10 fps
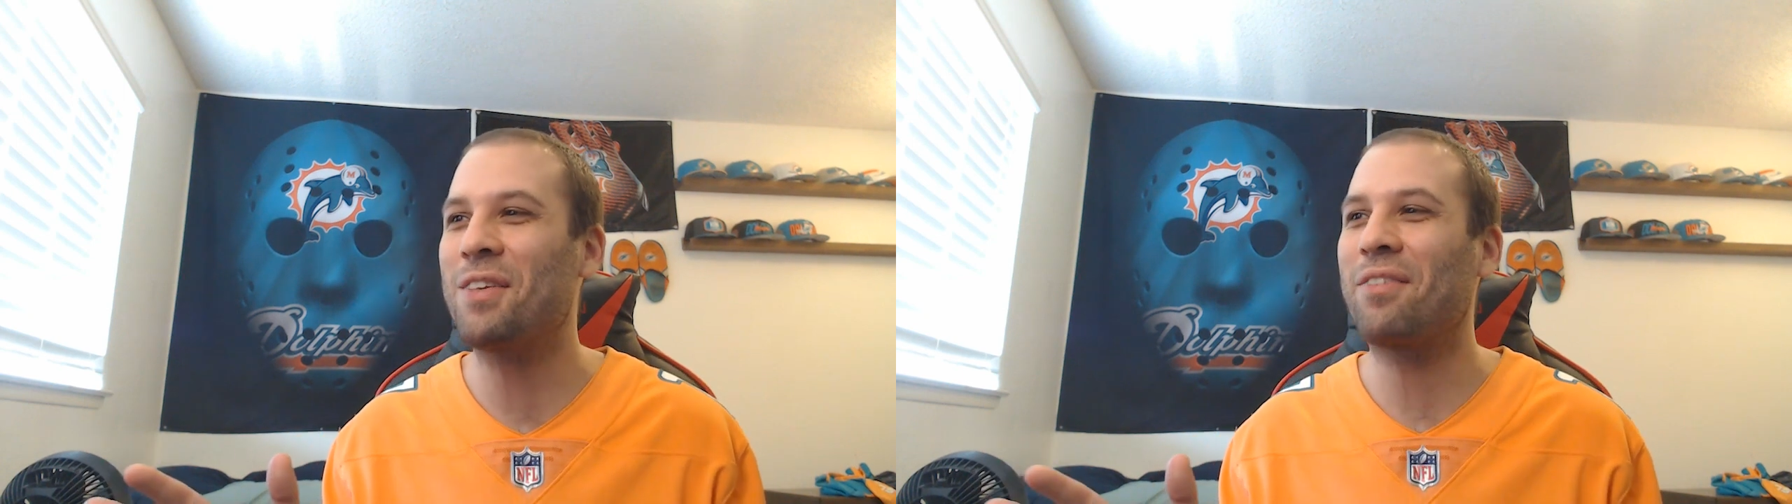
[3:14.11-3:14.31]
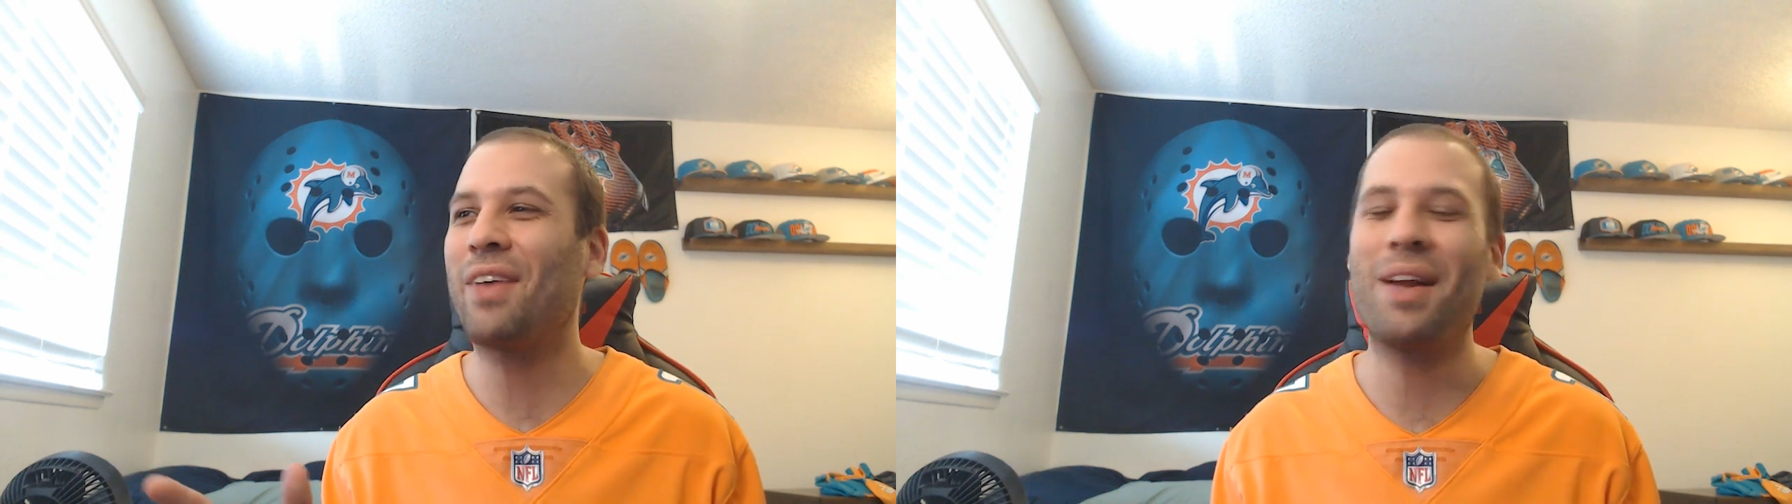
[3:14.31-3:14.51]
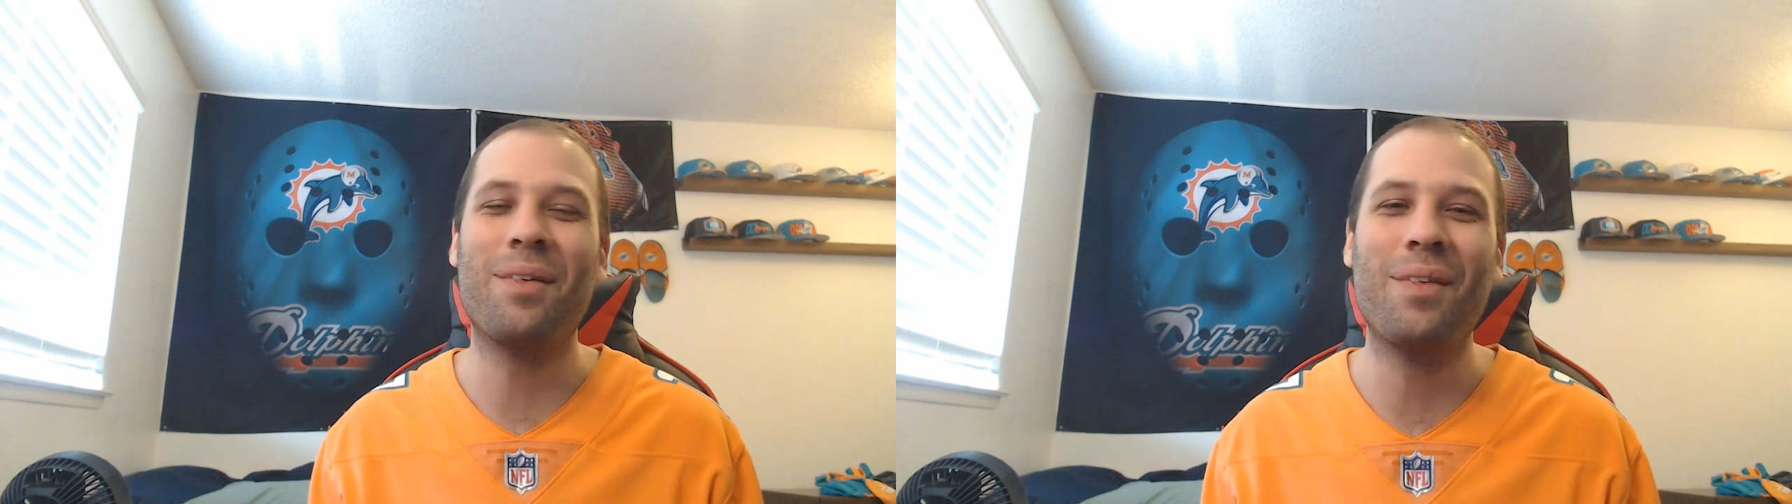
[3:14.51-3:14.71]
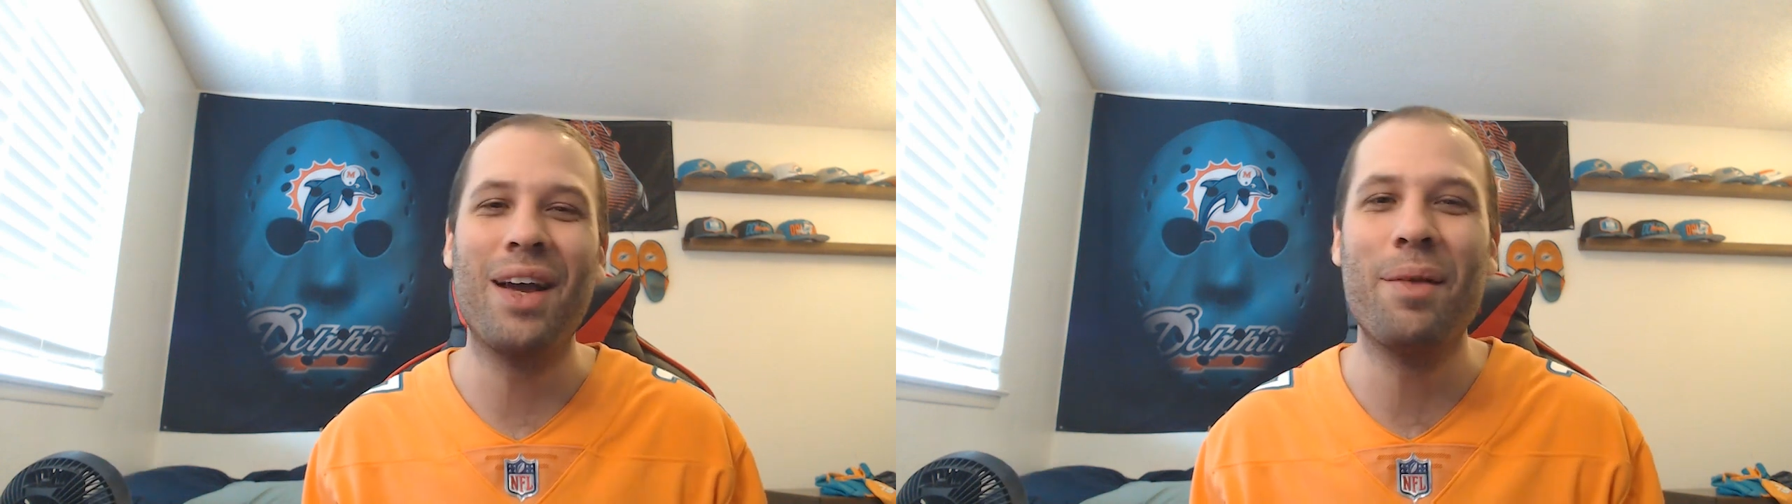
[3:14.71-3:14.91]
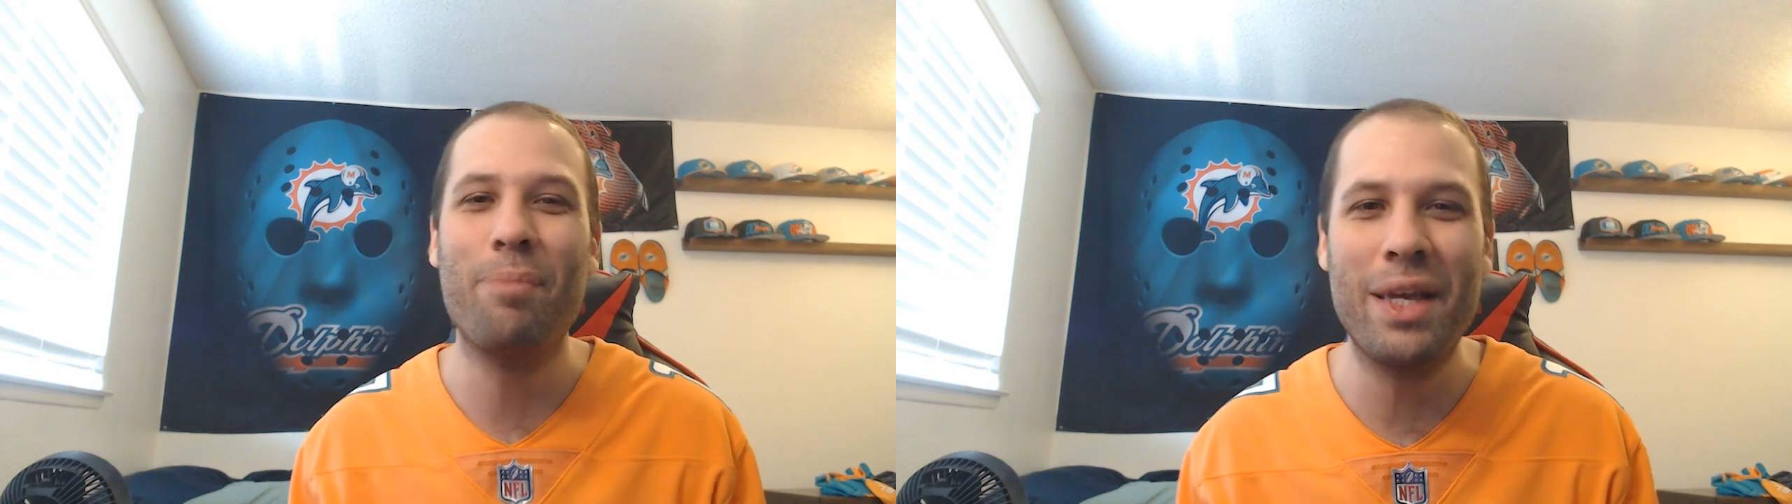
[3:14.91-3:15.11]
to find a
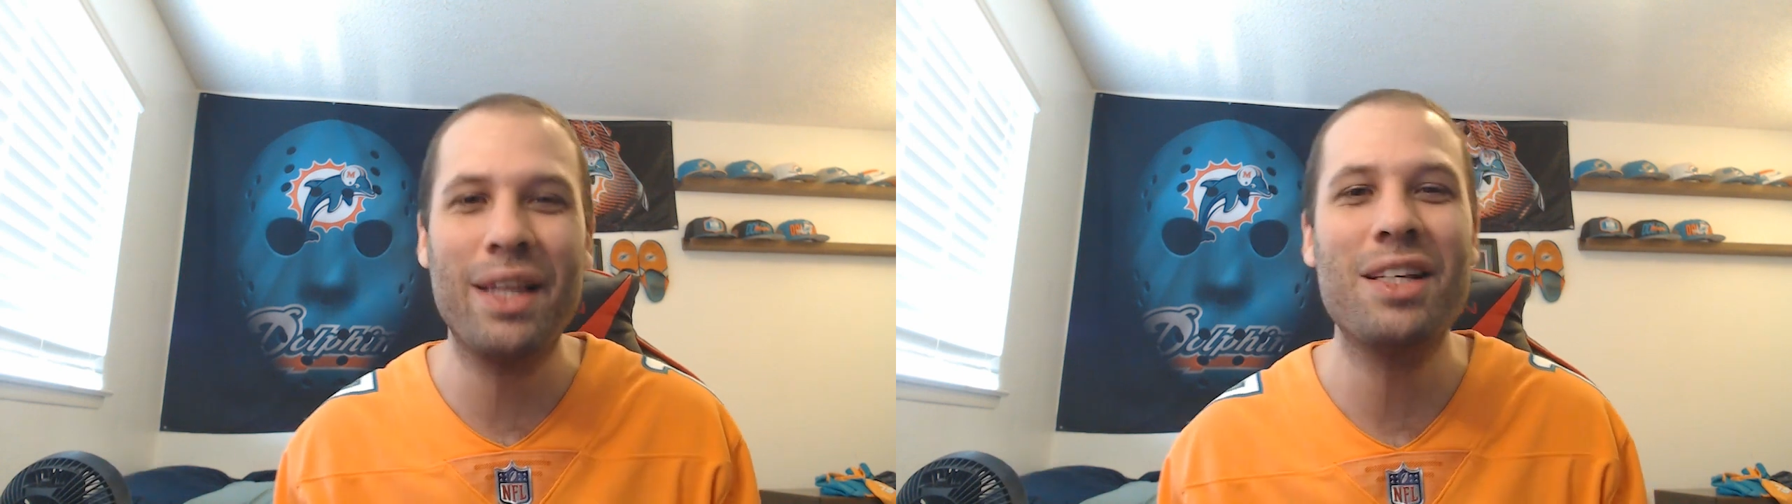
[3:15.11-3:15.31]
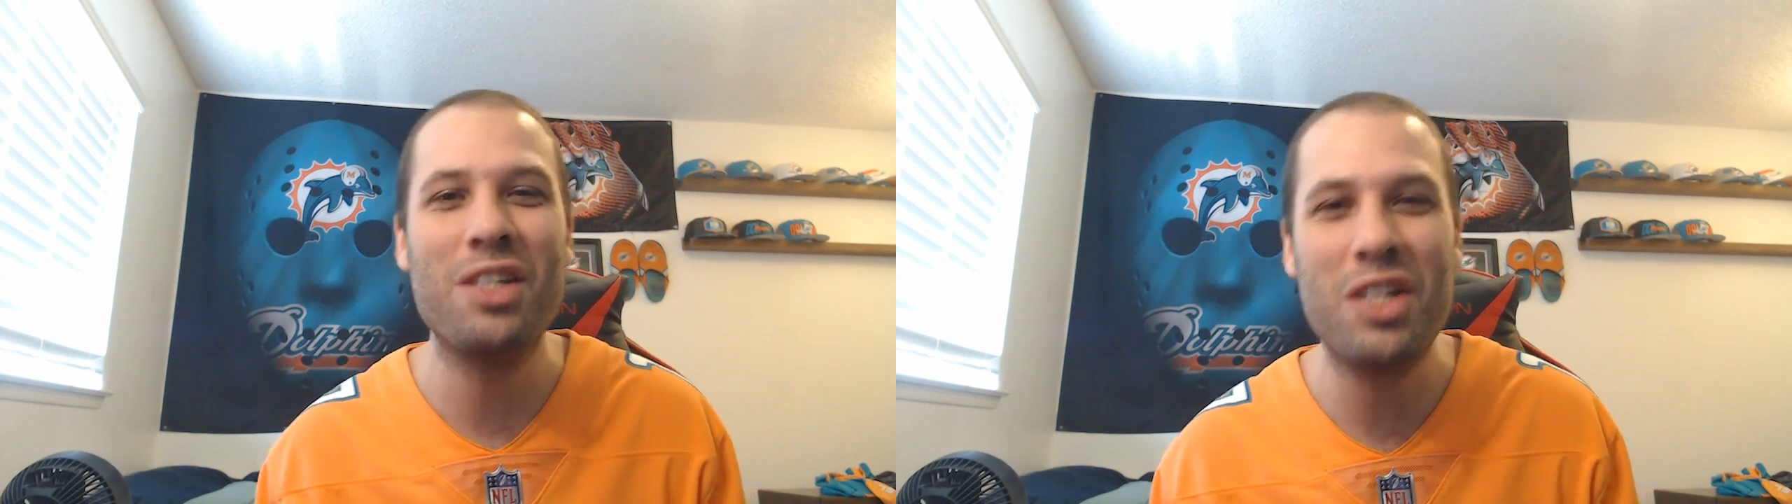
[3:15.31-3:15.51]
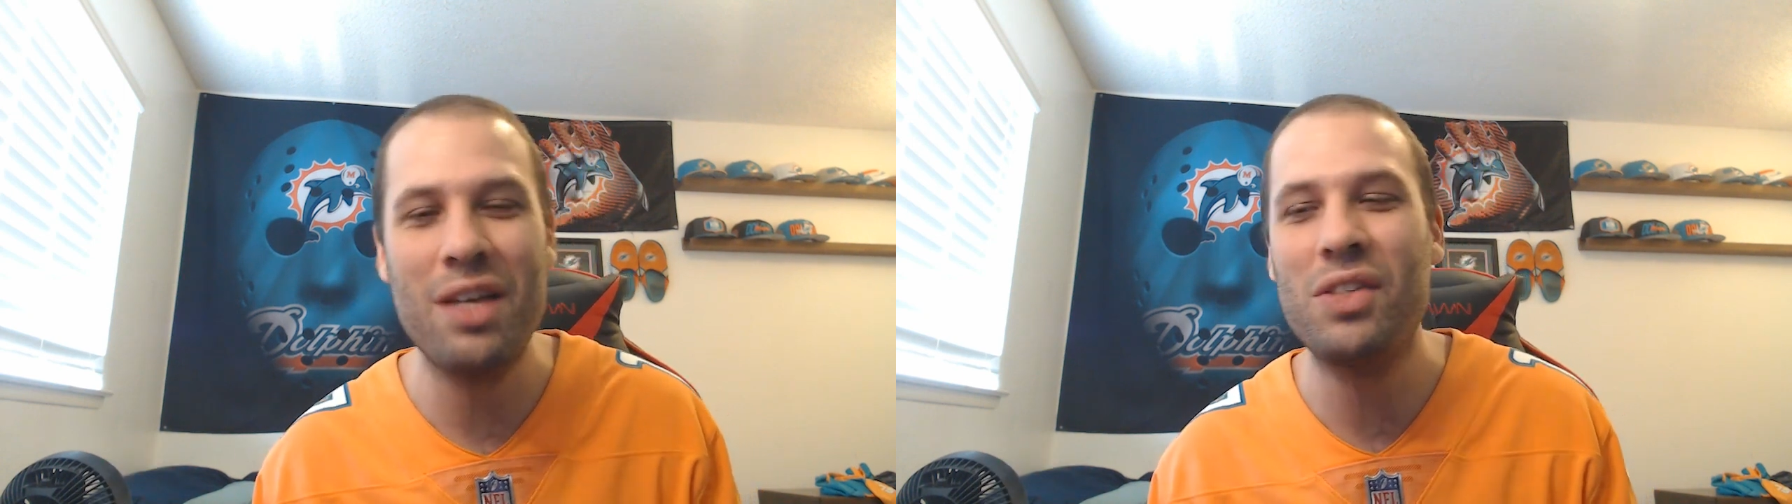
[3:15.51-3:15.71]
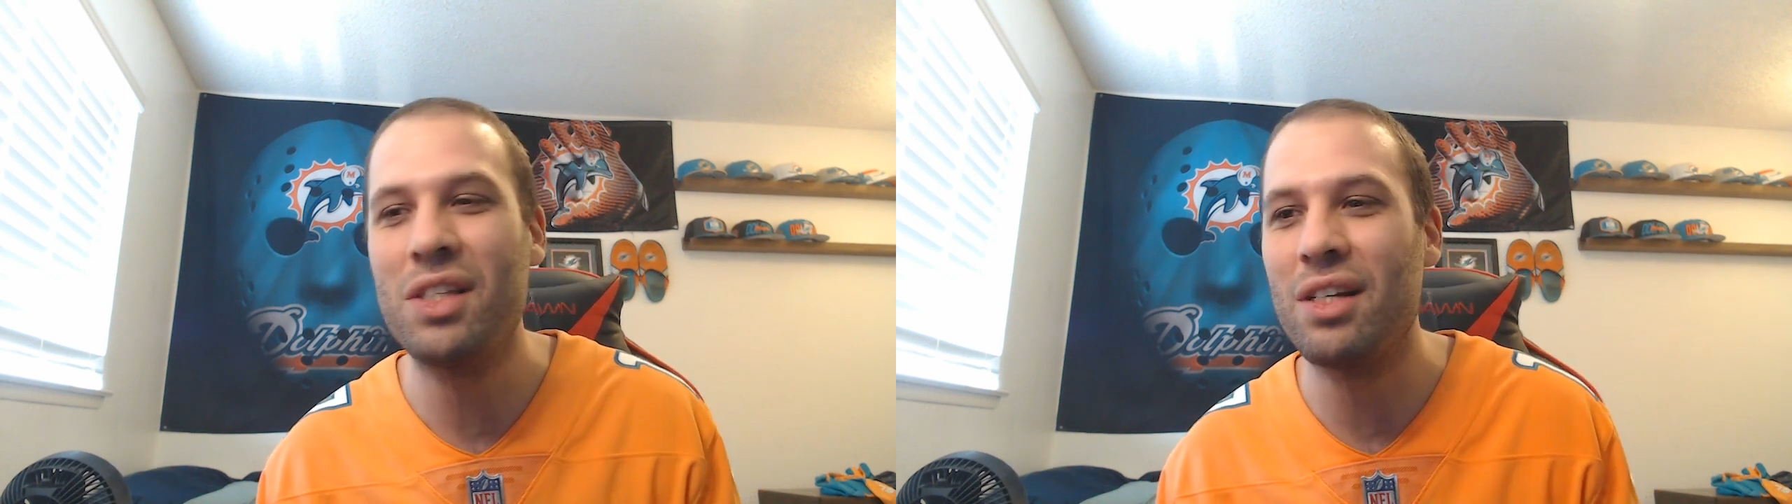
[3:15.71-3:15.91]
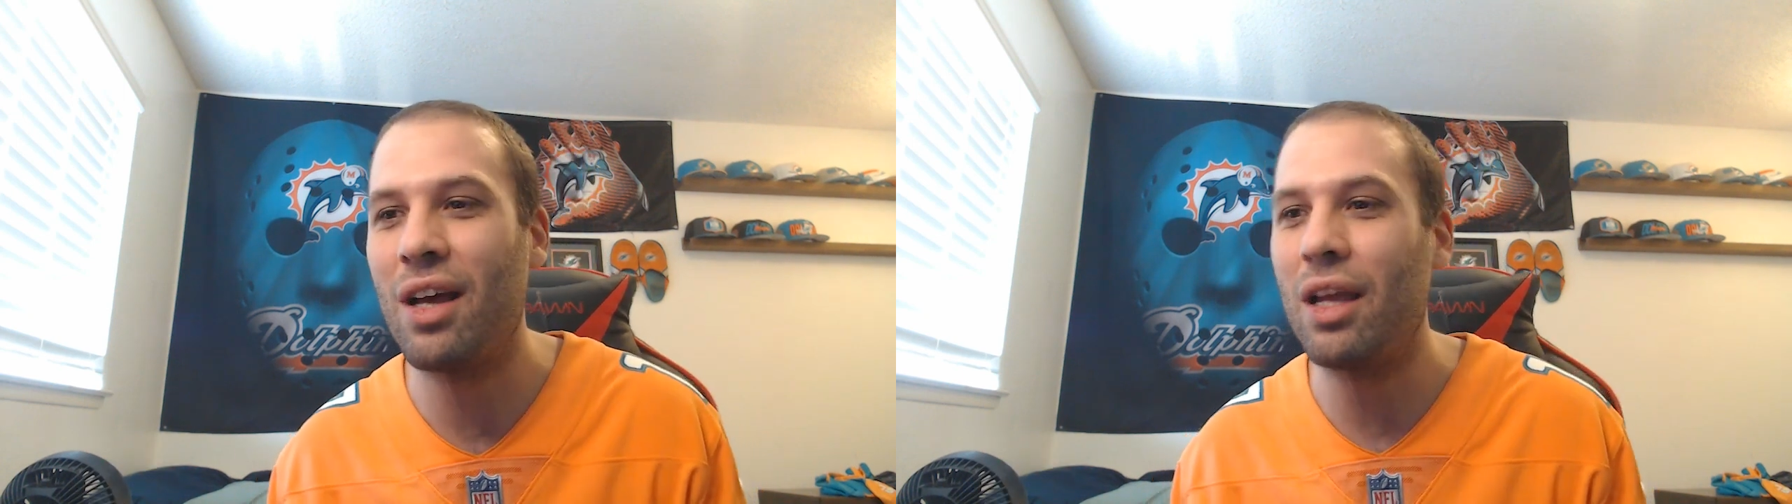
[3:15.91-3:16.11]
way to beat the Chiefs
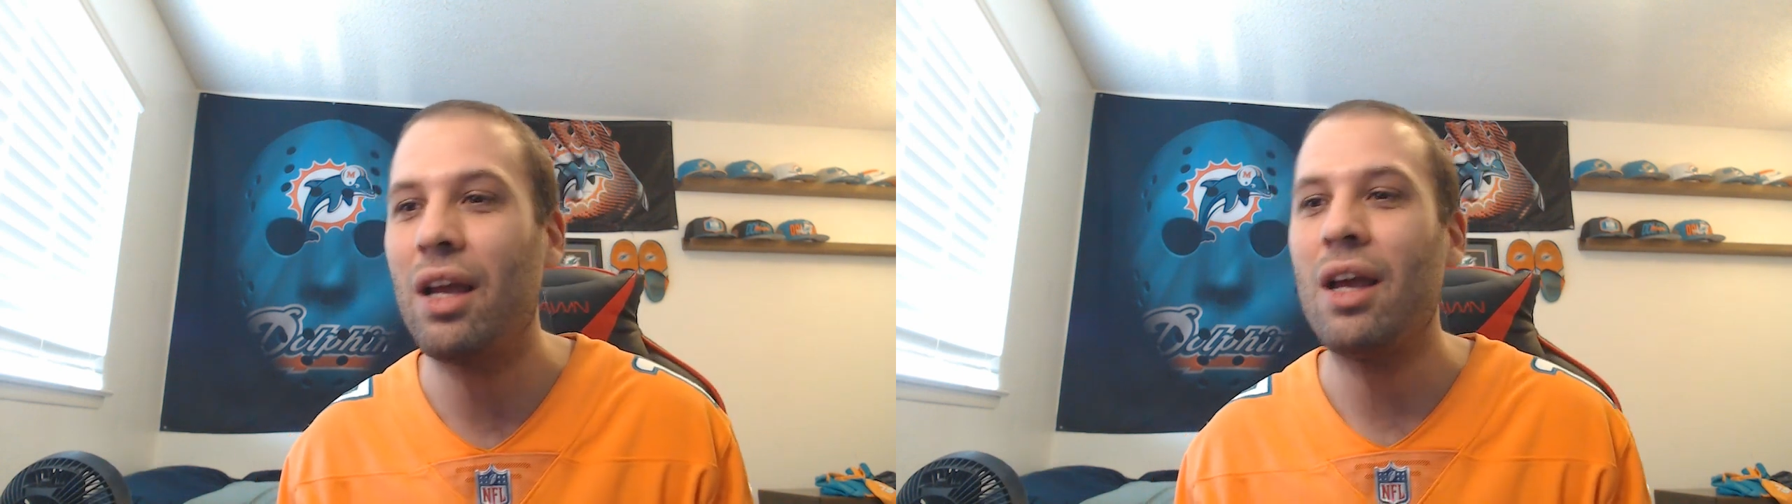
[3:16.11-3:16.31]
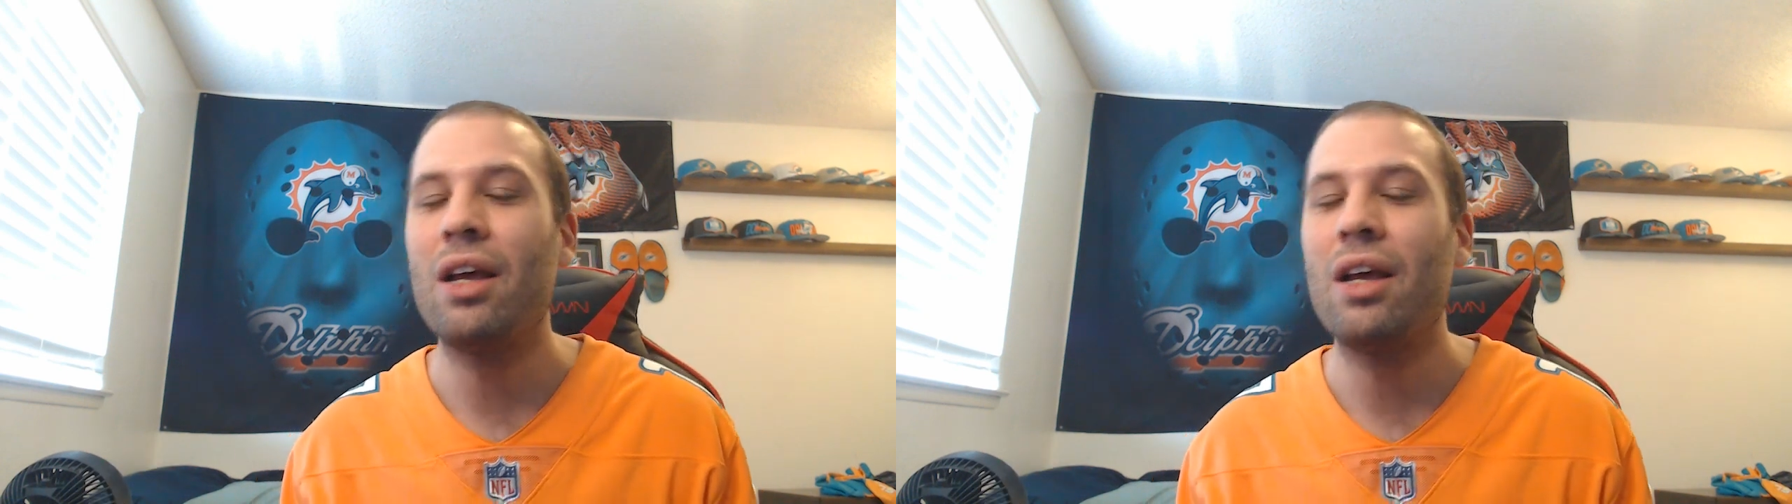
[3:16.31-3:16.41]
tonight,